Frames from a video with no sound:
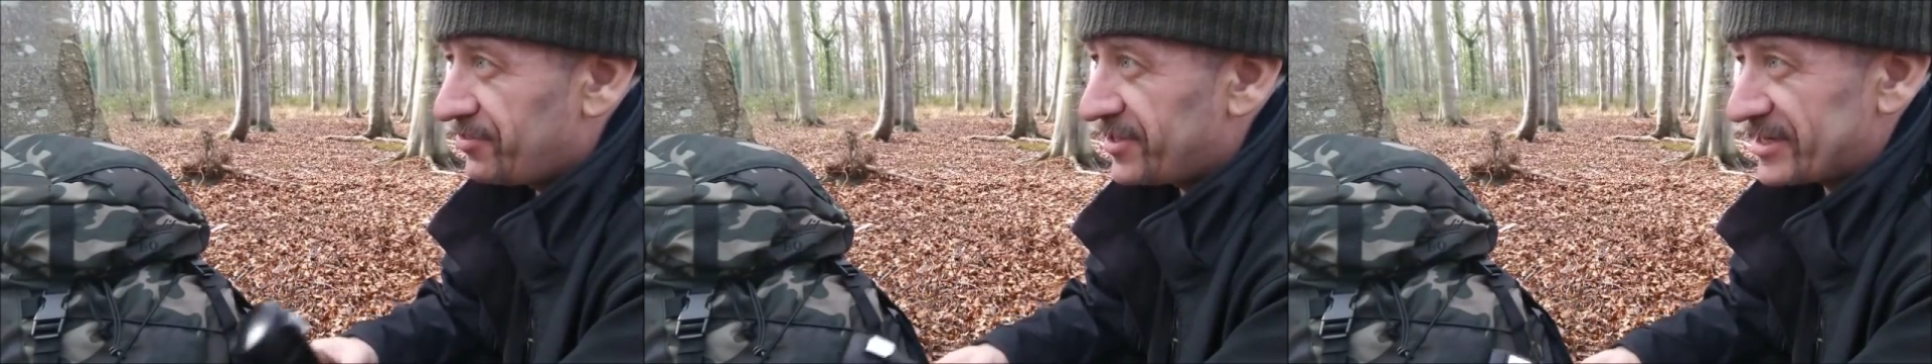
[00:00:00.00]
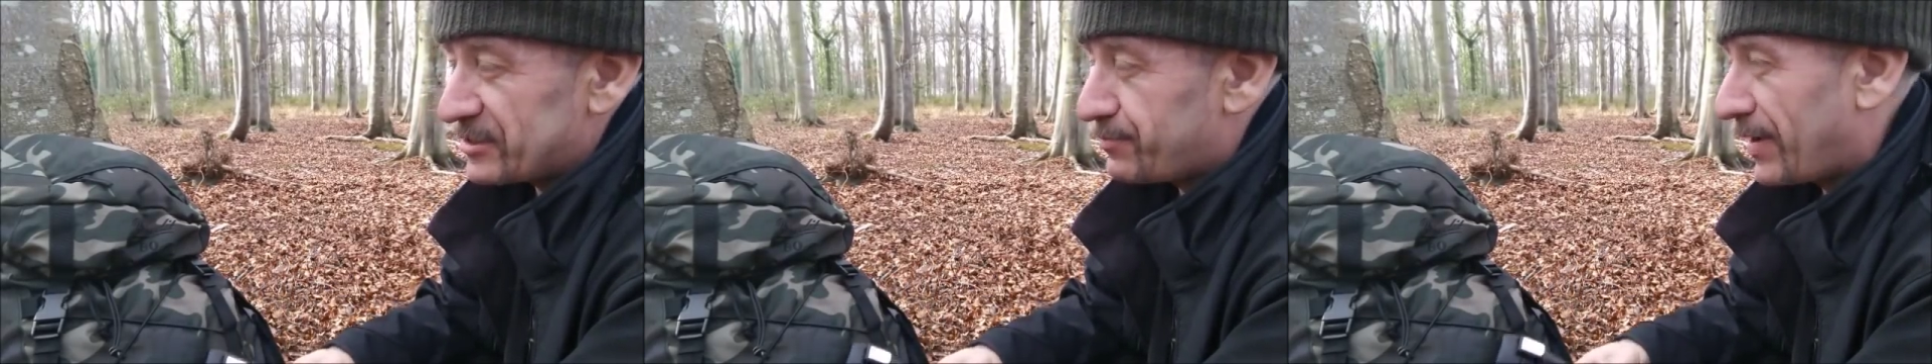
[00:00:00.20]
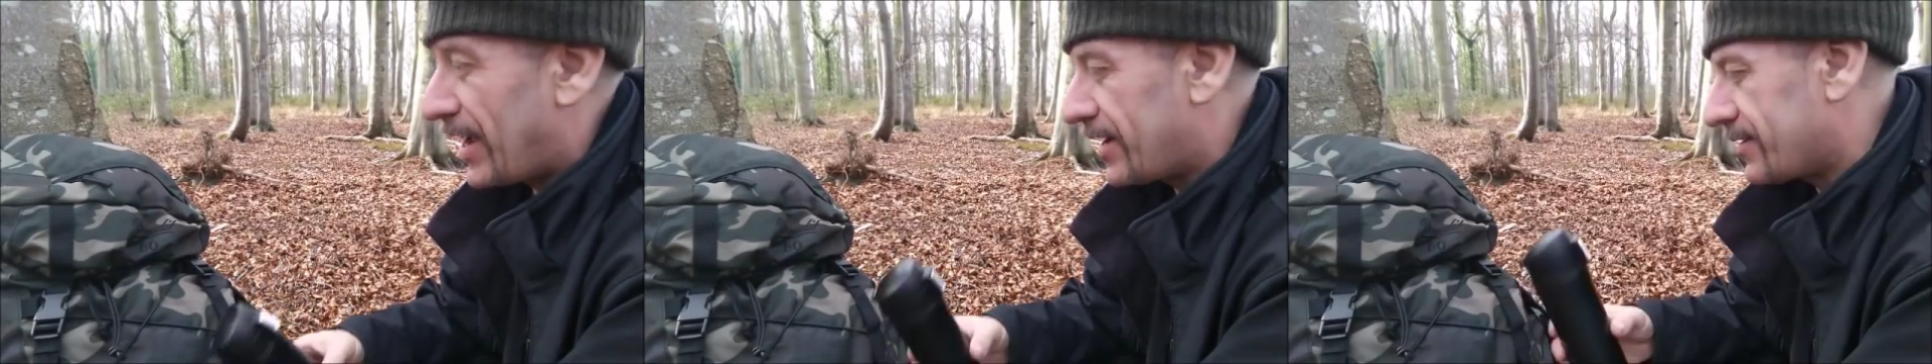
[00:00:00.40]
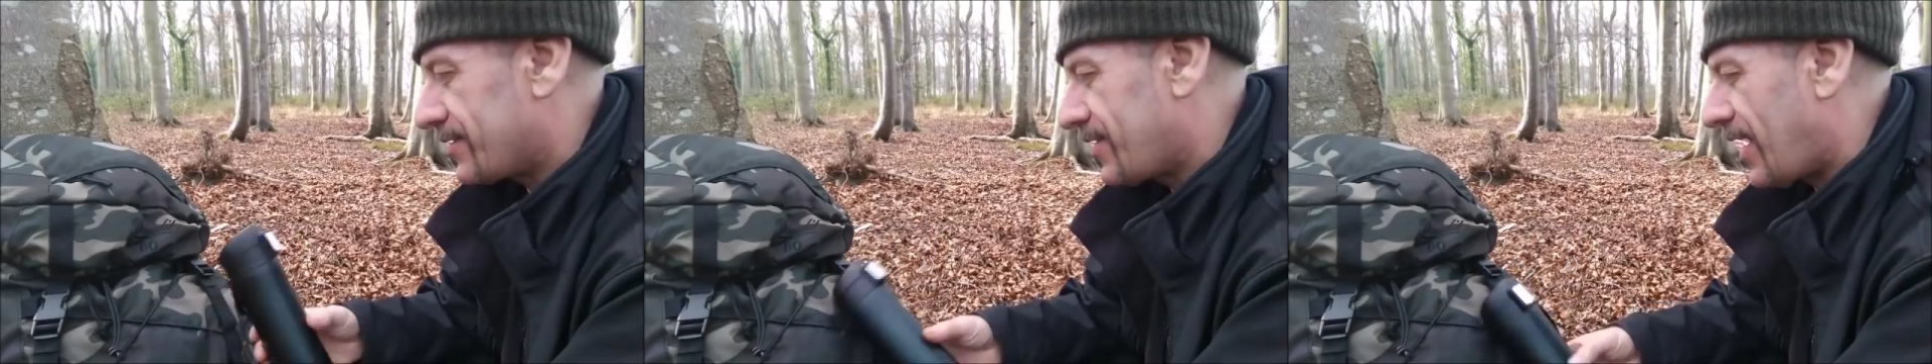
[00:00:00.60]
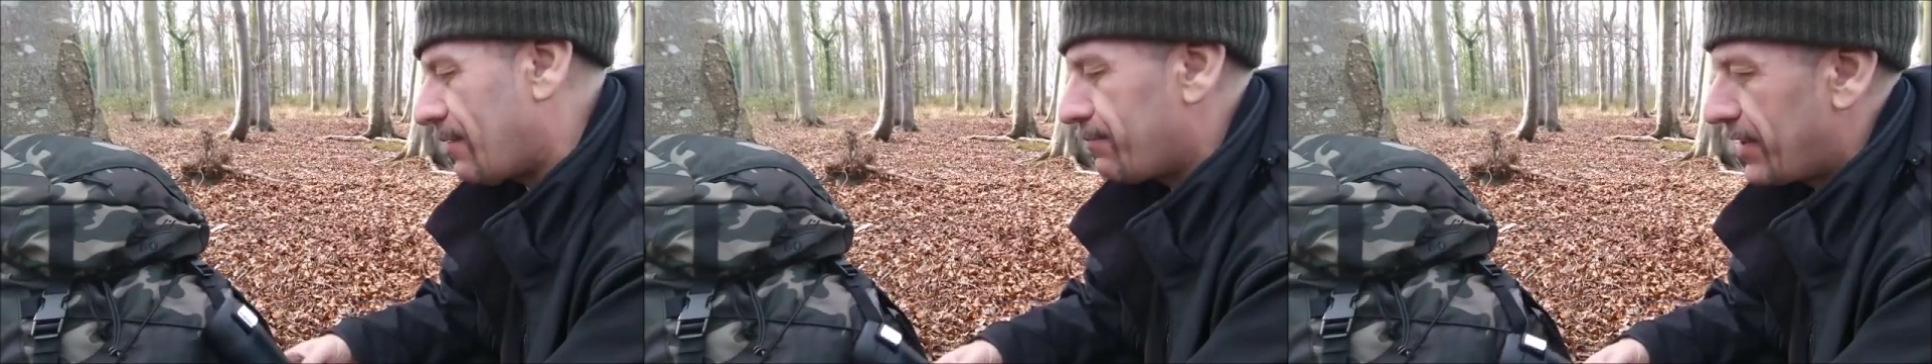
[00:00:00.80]
this pack,
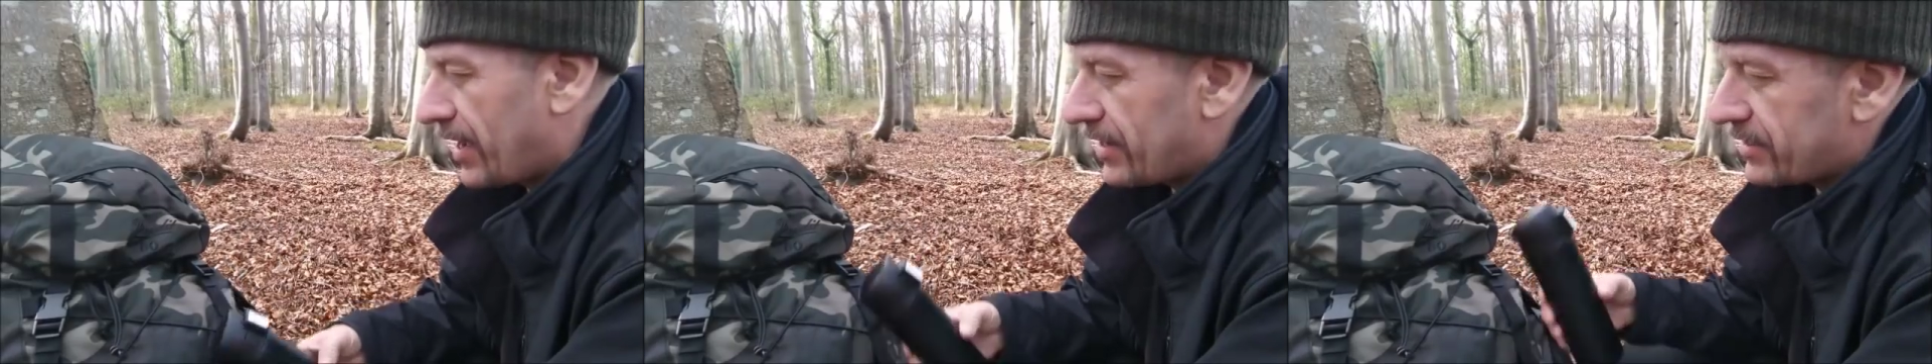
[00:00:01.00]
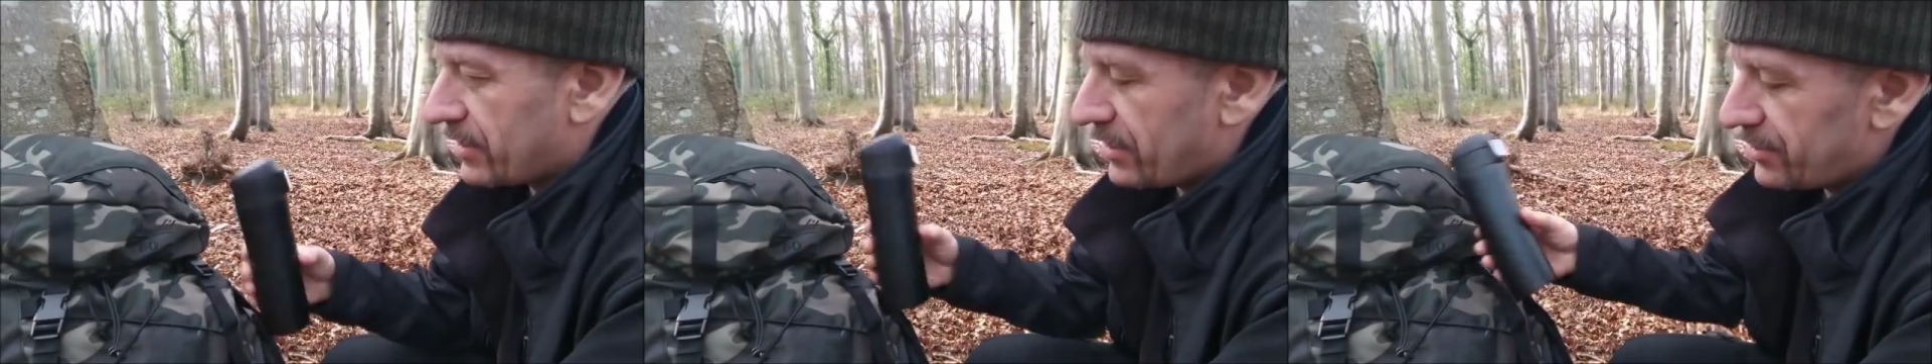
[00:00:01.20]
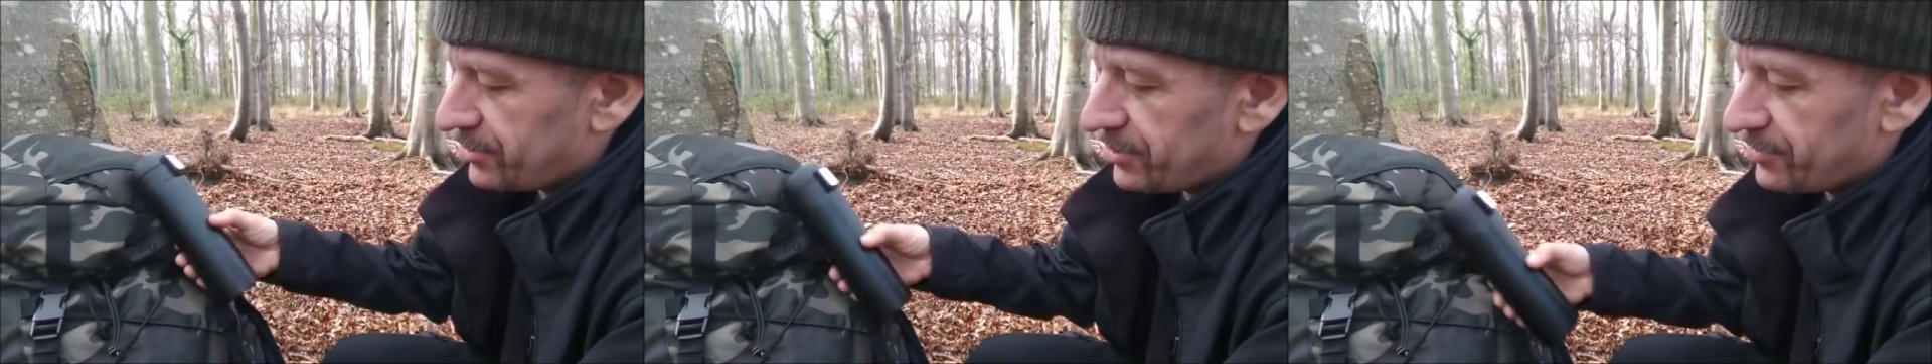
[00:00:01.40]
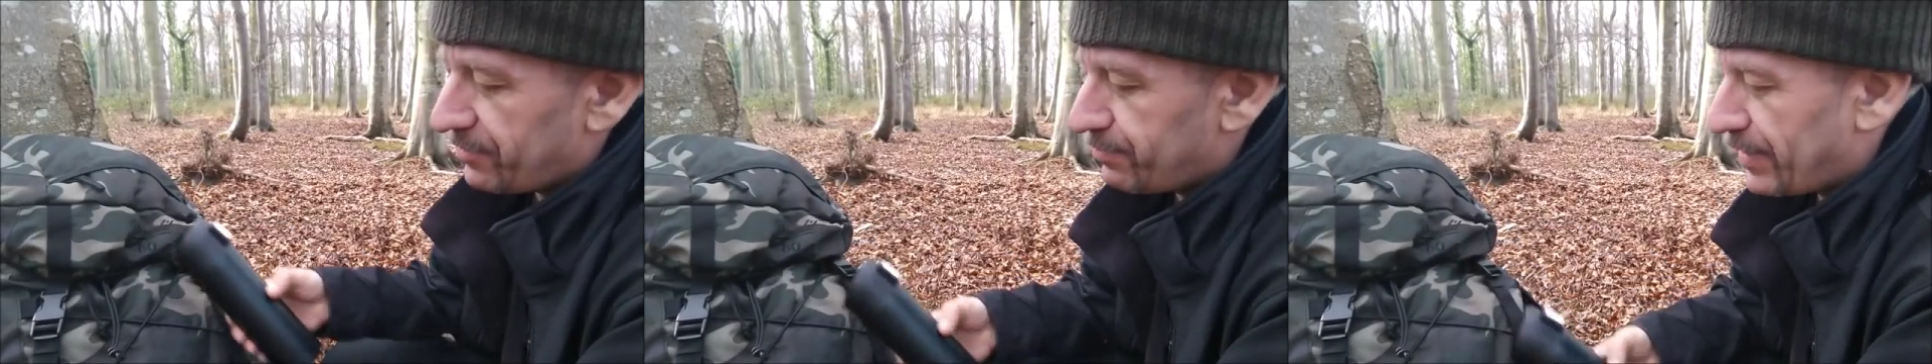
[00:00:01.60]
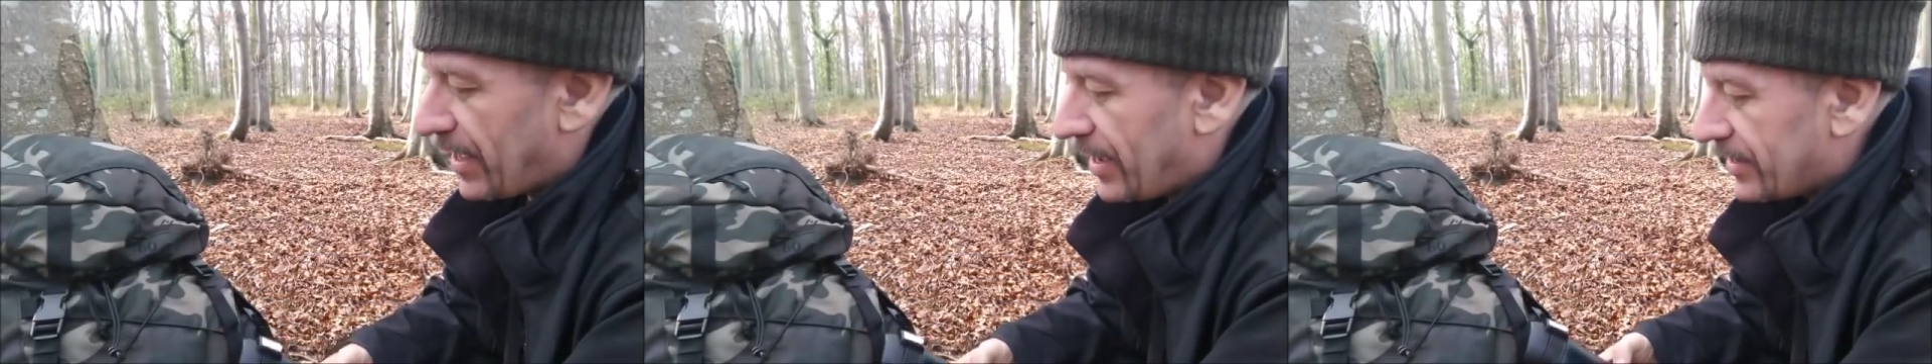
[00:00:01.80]
that pack,
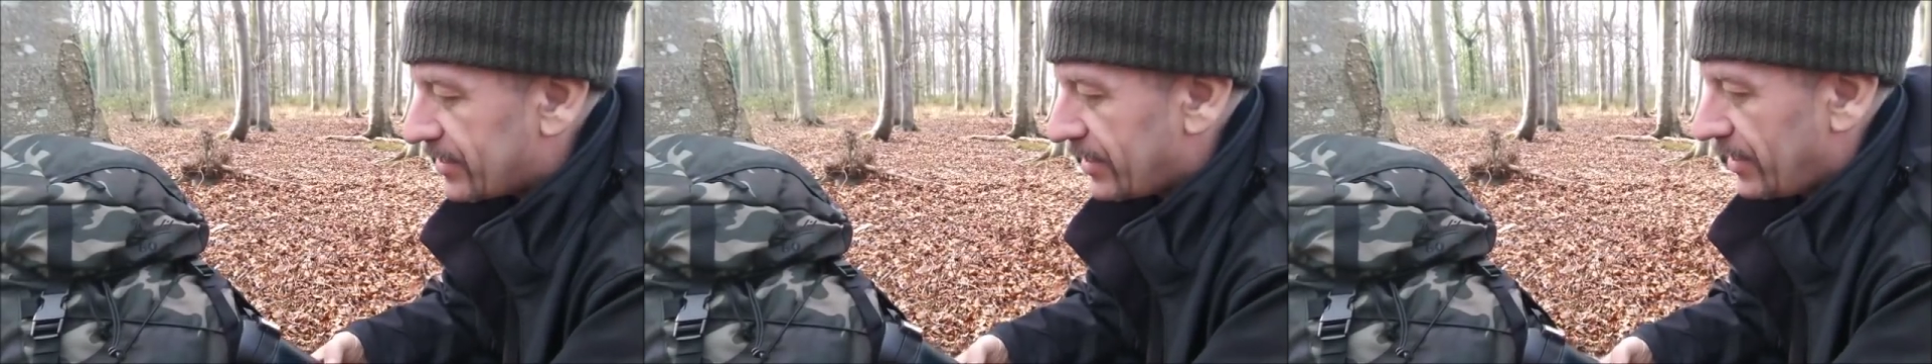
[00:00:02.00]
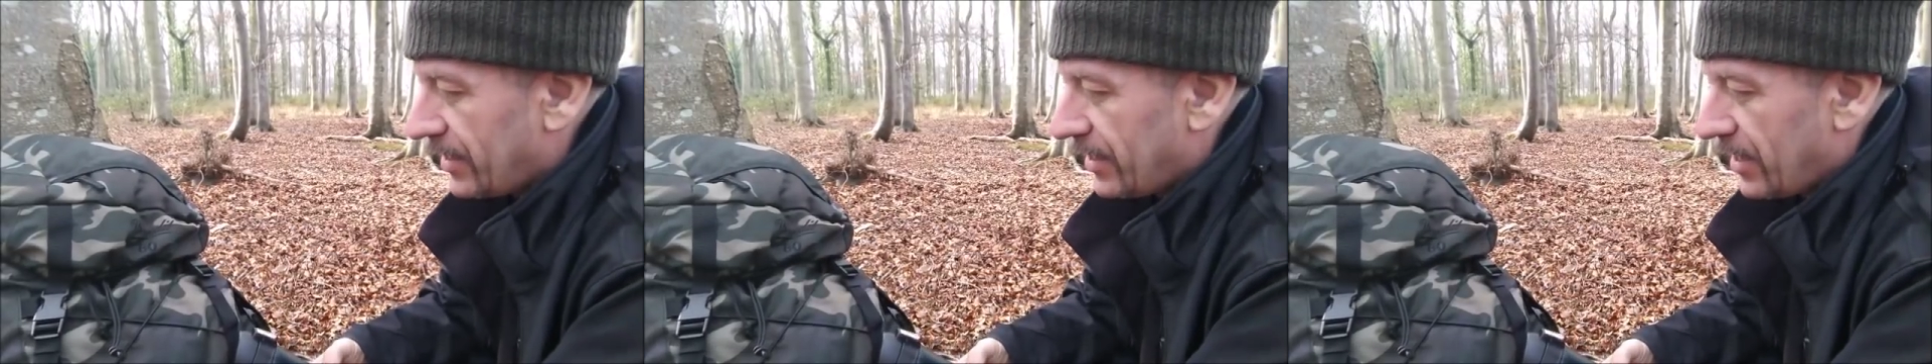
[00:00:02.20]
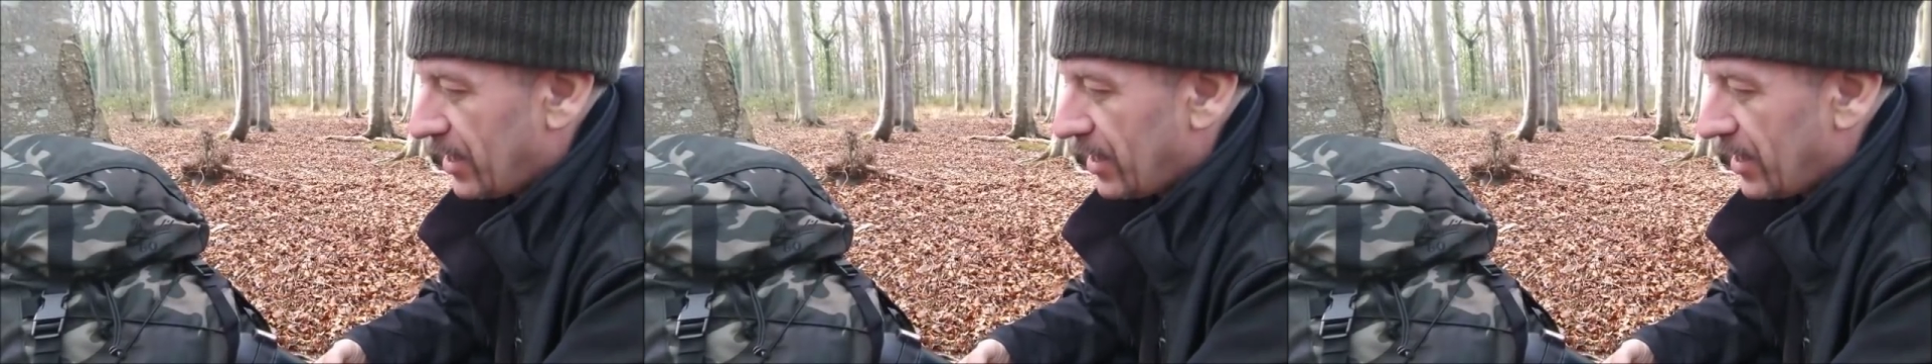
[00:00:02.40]
another pack?